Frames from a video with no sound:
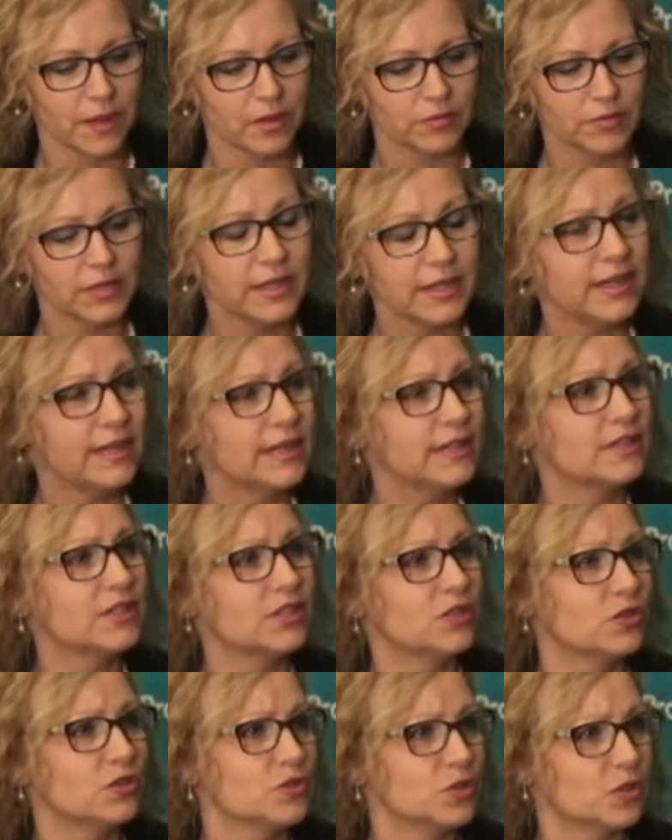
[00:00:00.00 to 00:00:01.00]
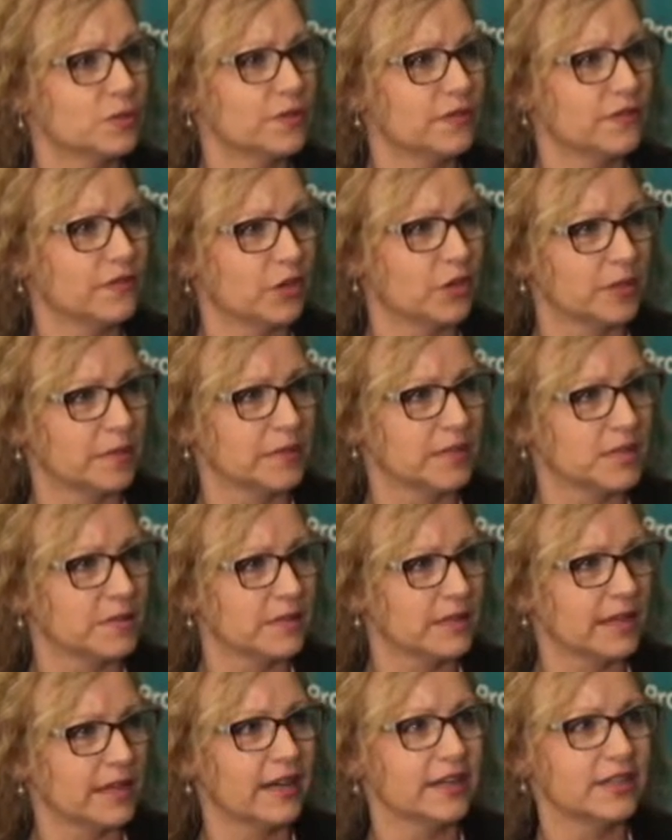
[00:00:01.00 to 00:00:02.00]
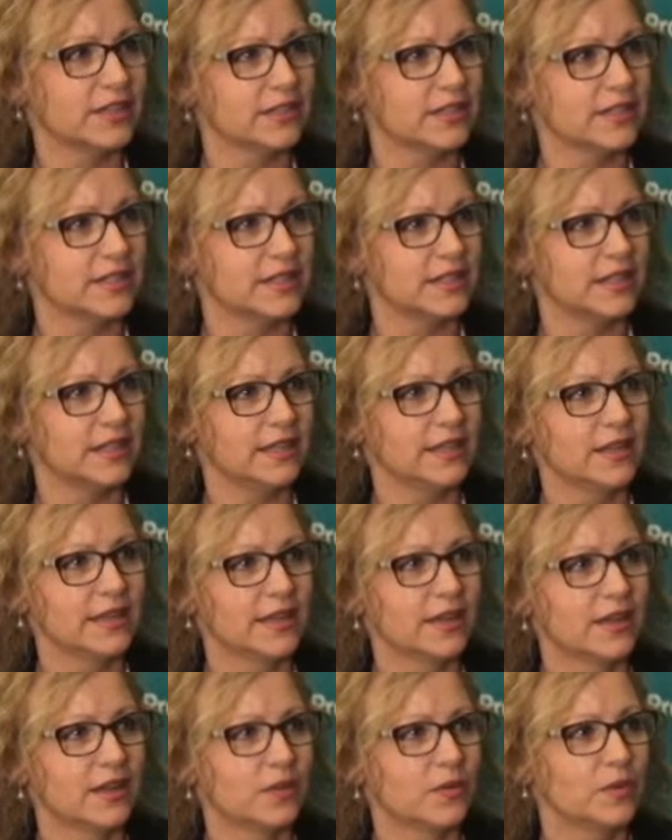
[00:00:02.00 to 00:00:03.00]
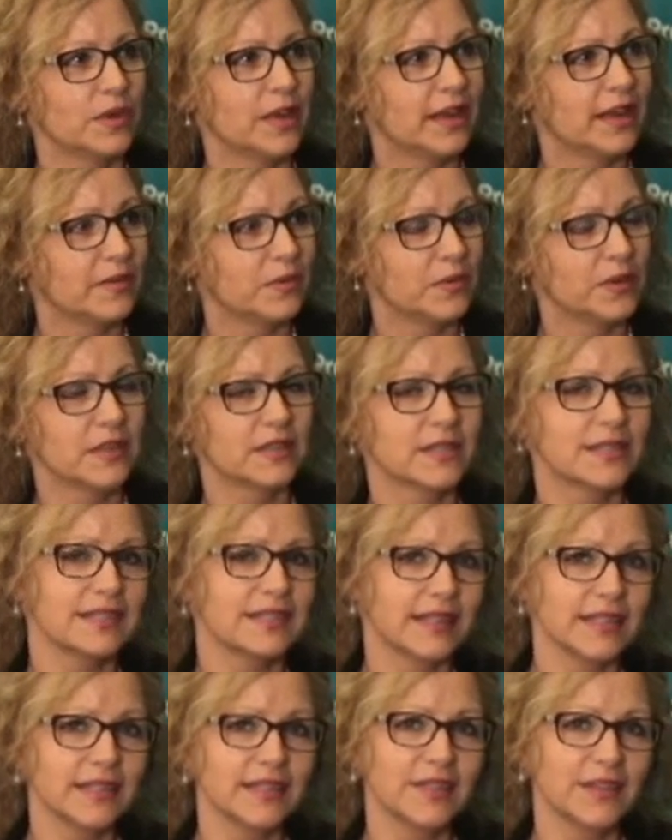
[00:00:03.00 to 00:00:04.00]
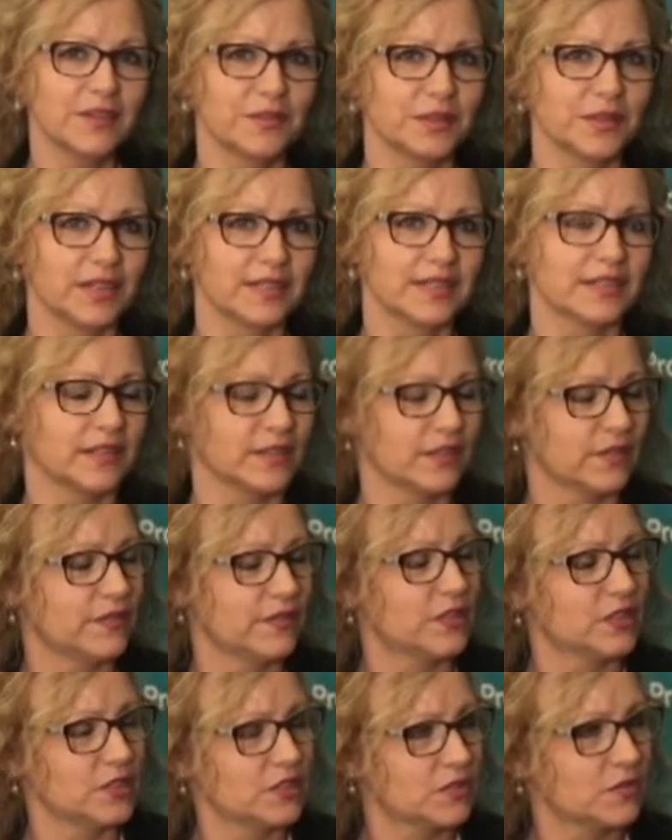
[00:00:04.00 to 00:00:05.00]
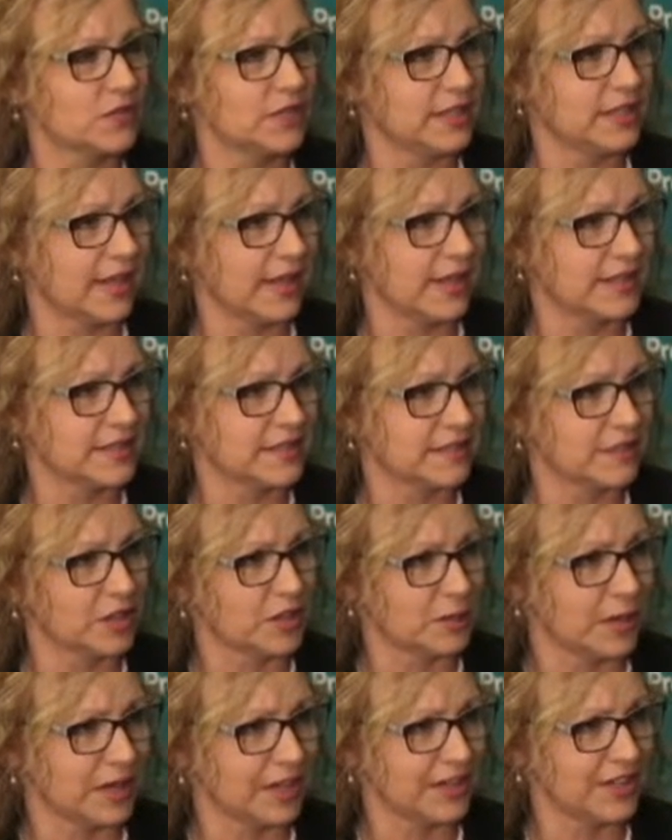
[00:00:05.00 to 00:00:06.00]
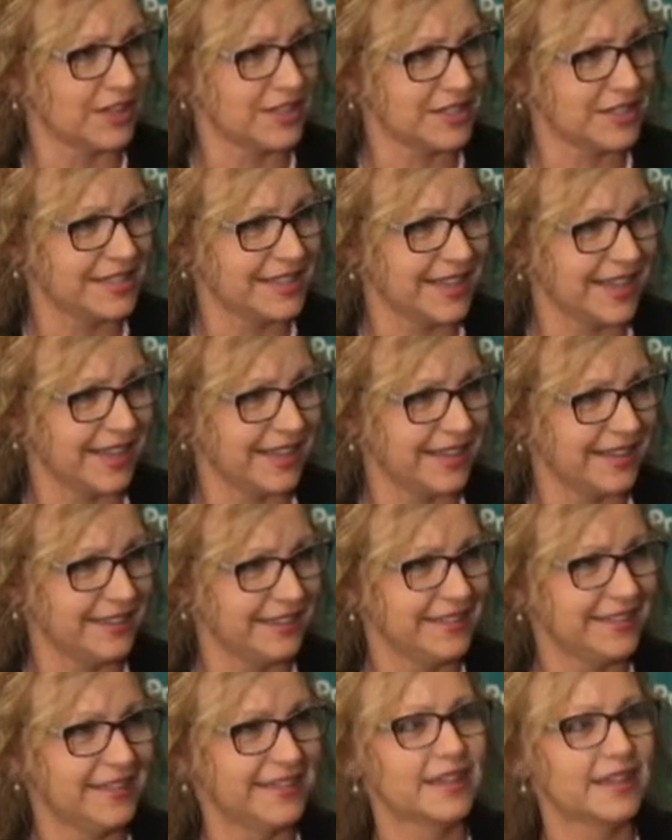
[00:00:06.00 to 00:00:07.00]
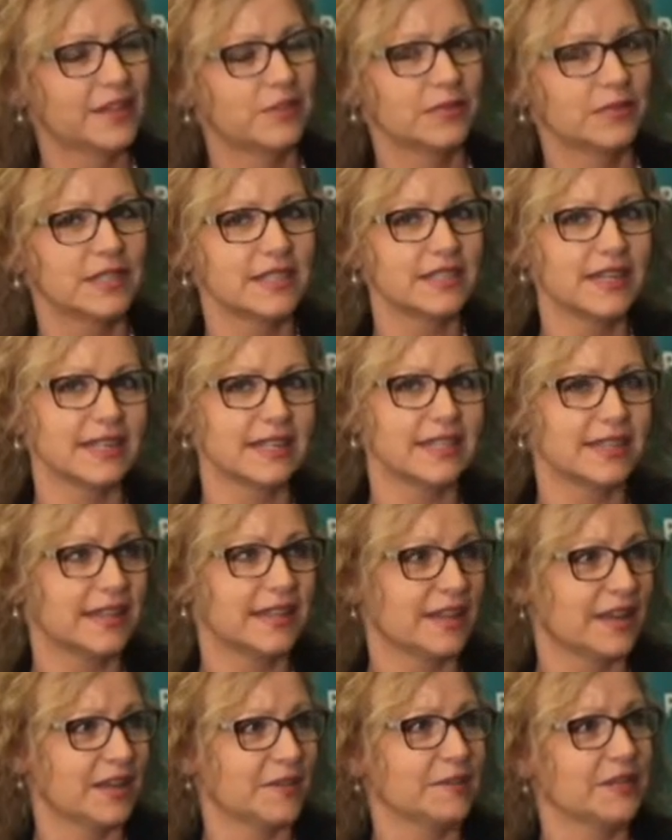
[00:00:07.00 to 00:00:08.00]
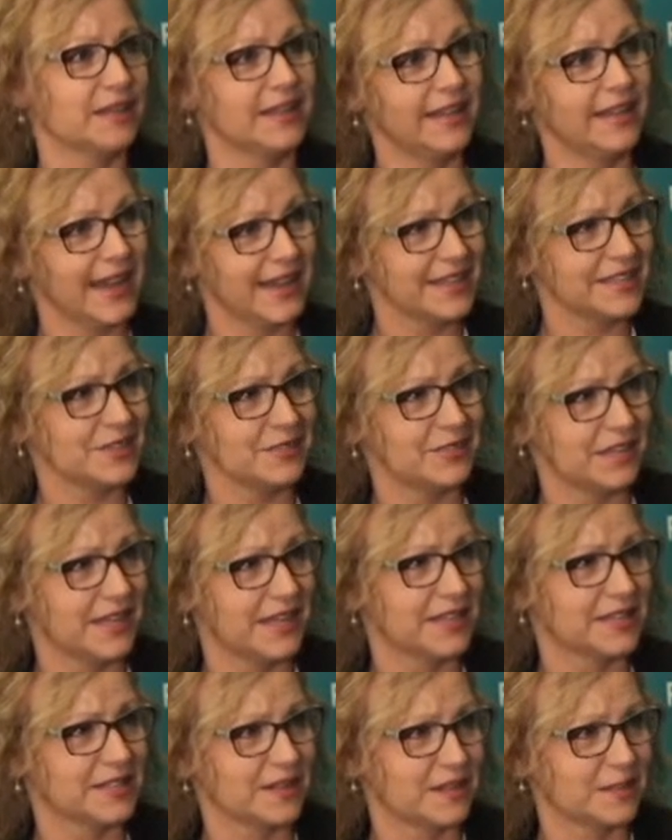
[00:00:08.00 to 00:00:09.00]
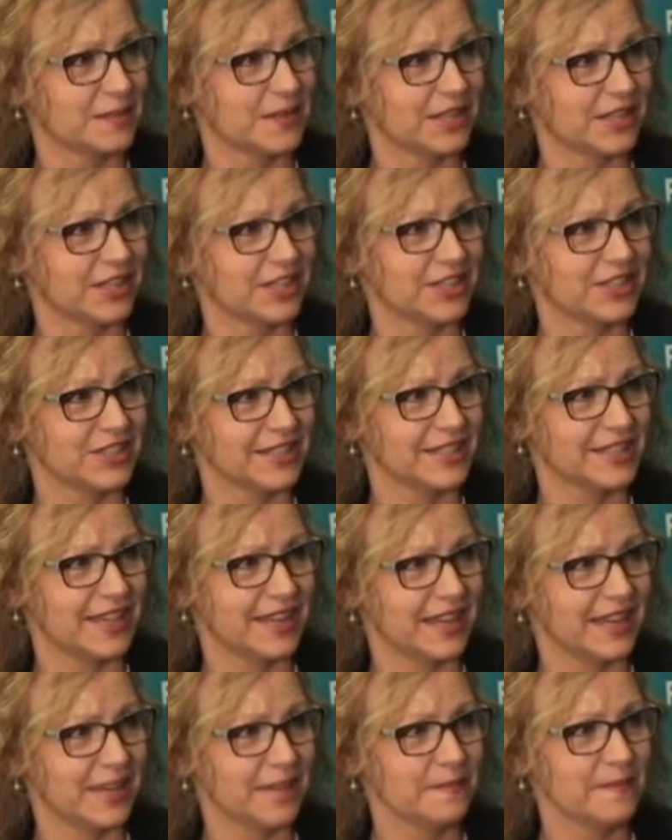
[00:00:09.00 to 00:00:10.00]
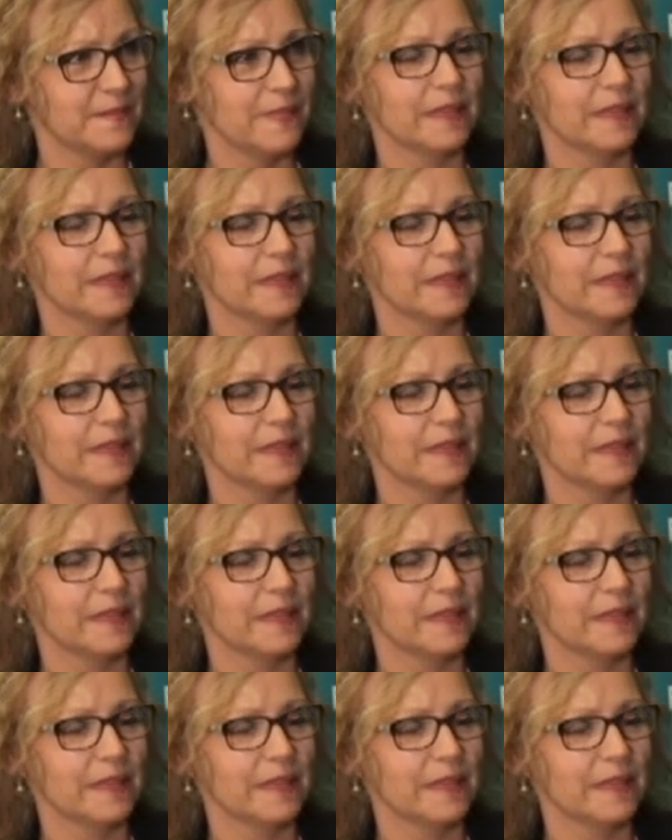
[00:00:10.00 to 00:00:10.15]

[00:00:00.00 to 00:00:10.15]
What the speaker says: Related to usual performance with accuracy, we are assessing the resident the first 3 days of their Medicare stay. We're assessing them in the last 3 days of their Medicare stay.